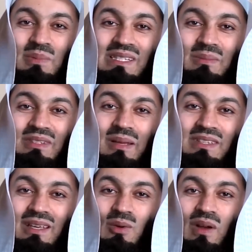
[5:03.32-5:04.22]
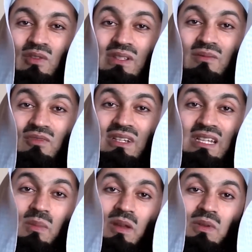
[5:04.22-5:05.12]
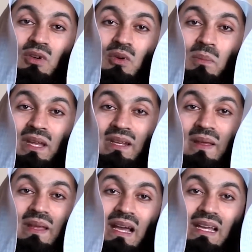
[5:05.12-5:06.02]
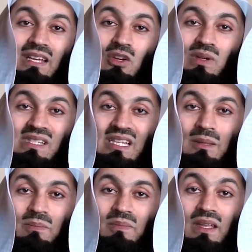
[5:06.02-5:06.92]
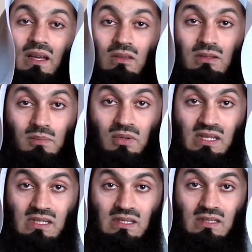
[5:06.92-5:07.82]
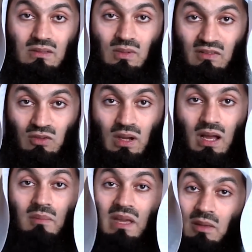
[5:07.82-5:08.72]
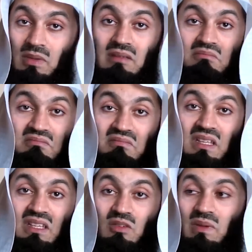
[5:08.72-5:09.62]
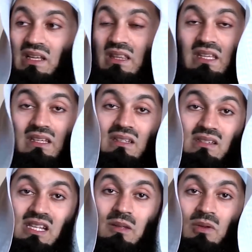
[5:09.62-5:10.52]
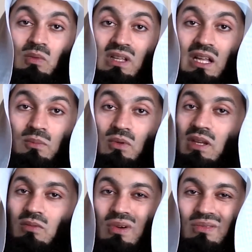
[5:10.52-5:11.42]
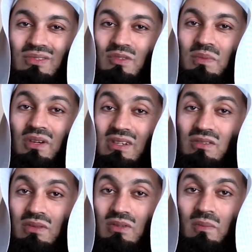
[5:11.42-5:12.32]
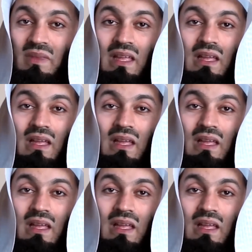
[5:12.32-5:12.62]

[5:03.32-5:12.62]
people sometimes say, oh, I've got some free time, let me go to bed. I can go and sleep. Are you depressed? Well, if you are, maybe. You might think sleeping will help you. It won't. To be honest with you,